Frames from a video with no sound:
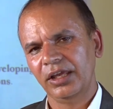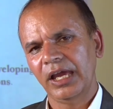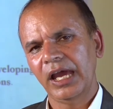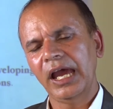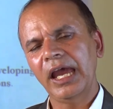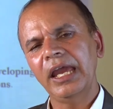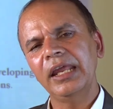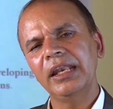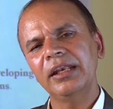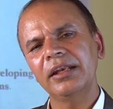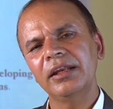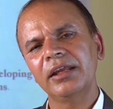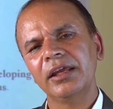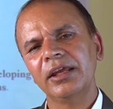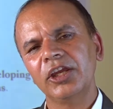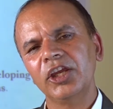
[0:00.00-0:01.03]
and
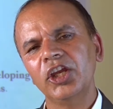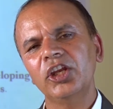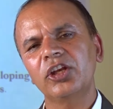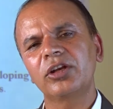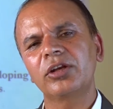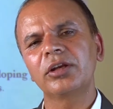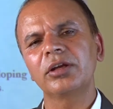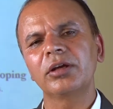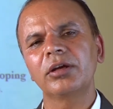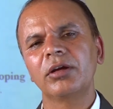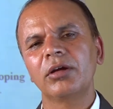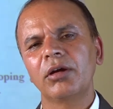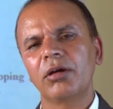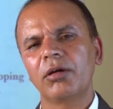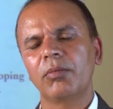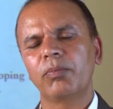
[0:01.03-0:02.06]
it
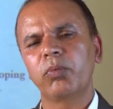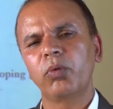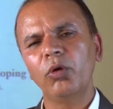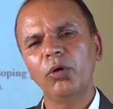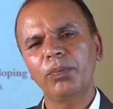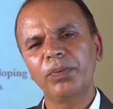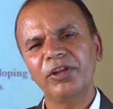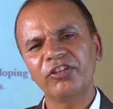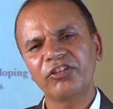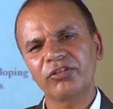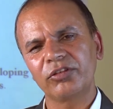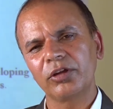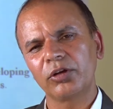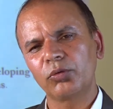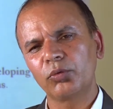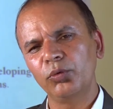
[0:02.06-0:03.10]
fulfills
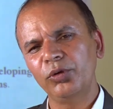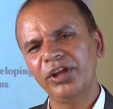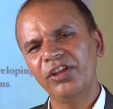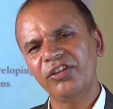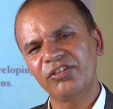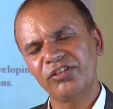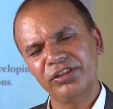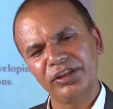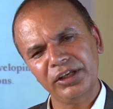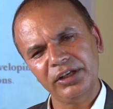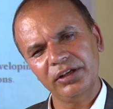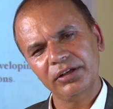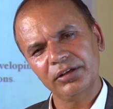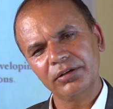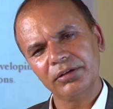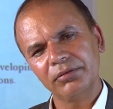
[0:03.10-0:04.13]
the today's
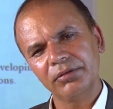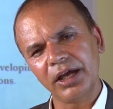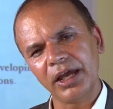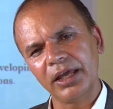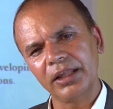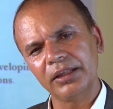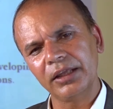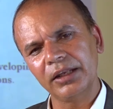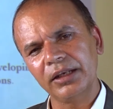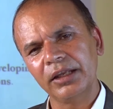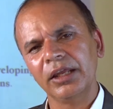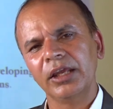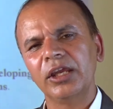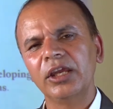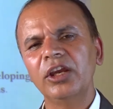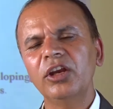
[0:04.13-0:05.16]
need, and then
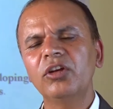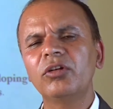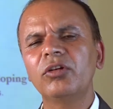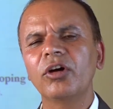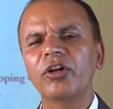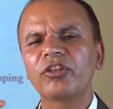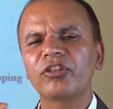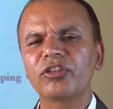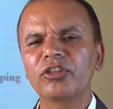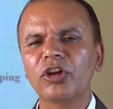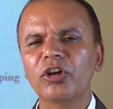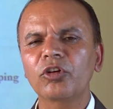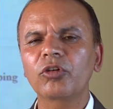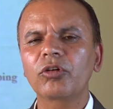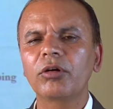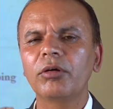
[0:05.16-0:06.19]
it does
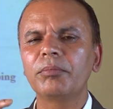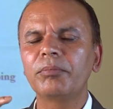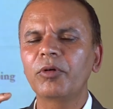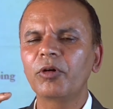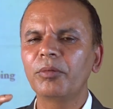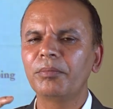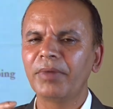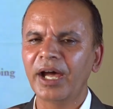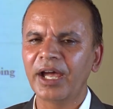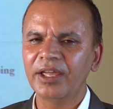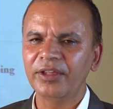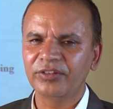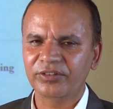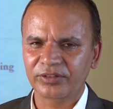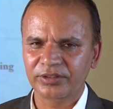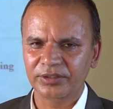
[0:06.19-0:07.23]
not
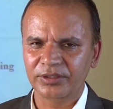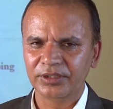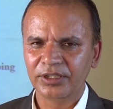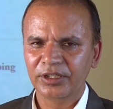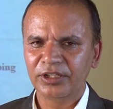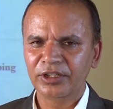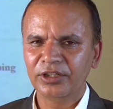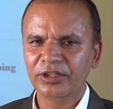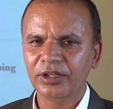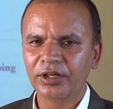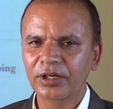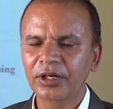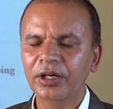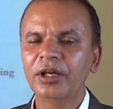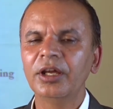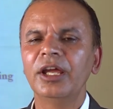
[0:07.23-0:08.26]
compromise
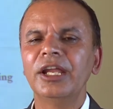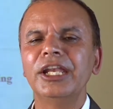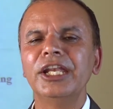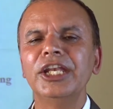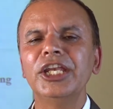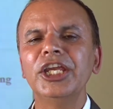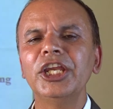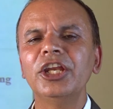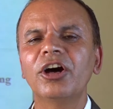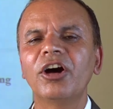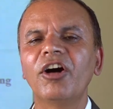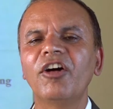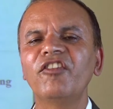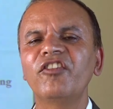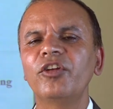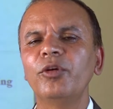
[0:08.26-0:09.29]
the need
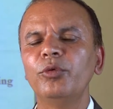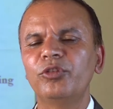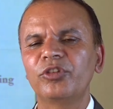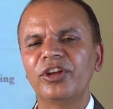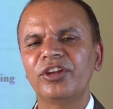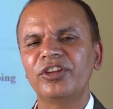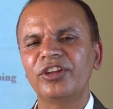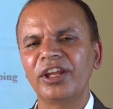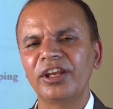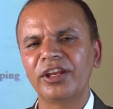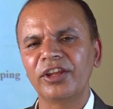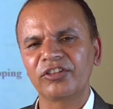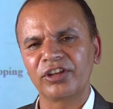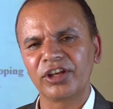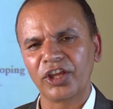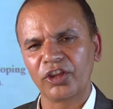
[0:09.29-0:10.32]
of future
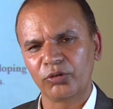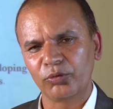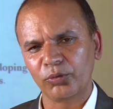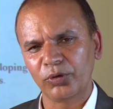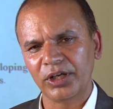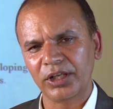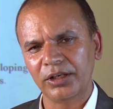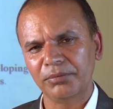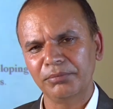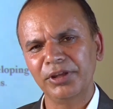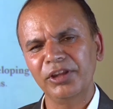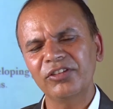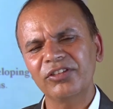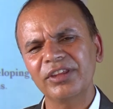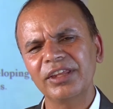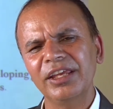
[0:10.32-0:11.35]
generation as well.
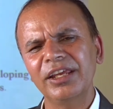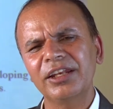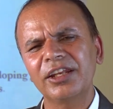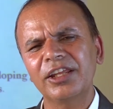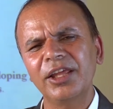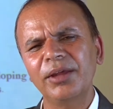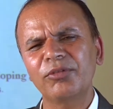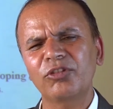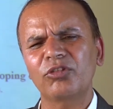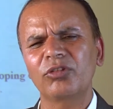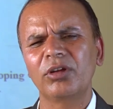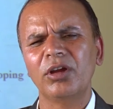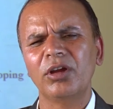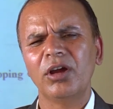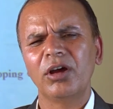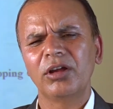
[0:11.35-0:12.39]
Means it gives
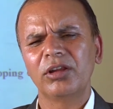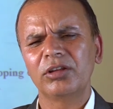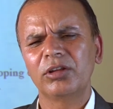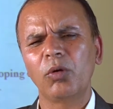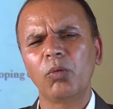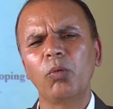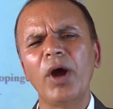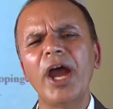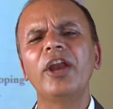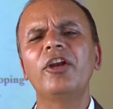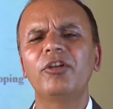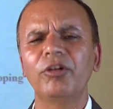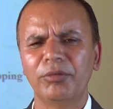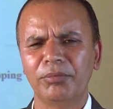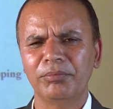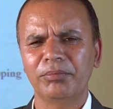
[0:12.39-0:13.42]
the wide
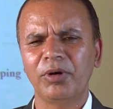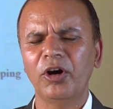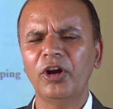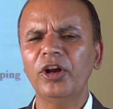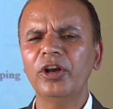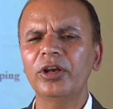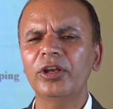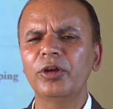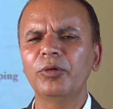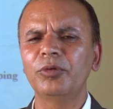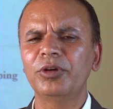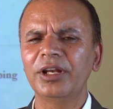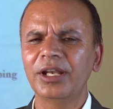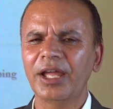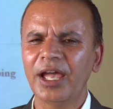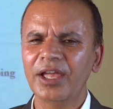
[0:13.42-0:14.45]
room for
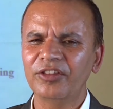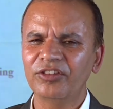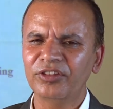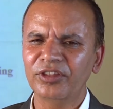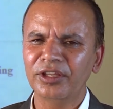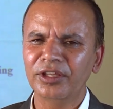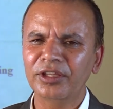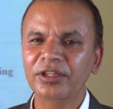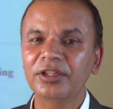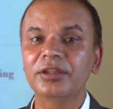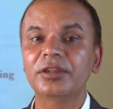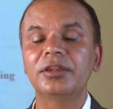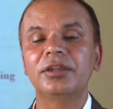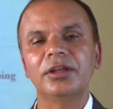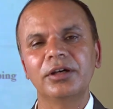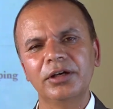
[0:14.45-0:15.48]

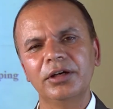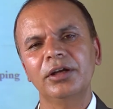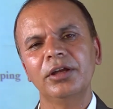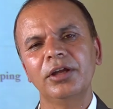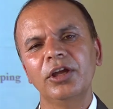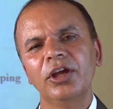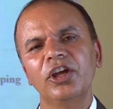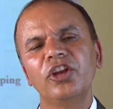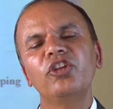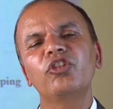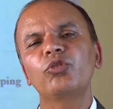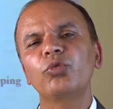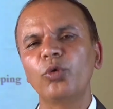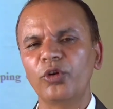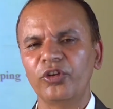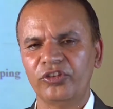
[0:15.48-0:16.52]
utilizing the
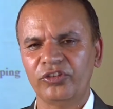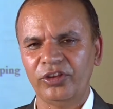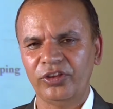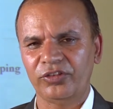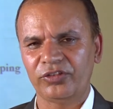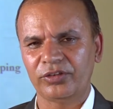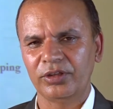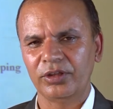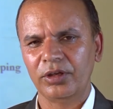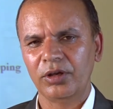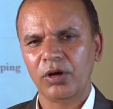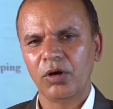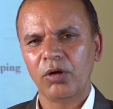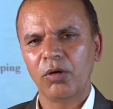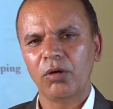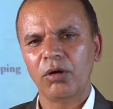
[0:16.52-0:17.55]
resources
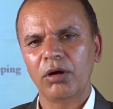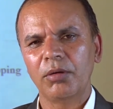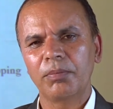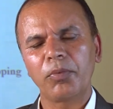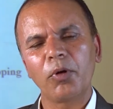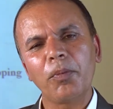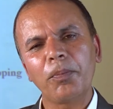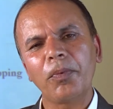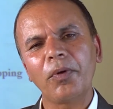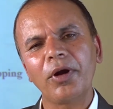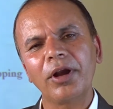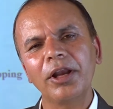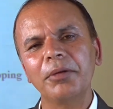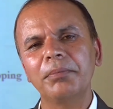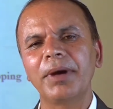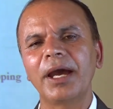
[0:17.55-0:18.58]

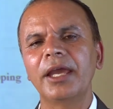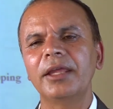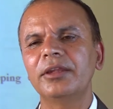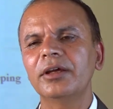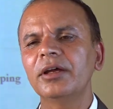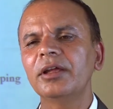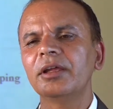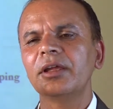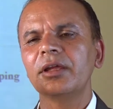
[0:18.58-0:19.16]
properly by the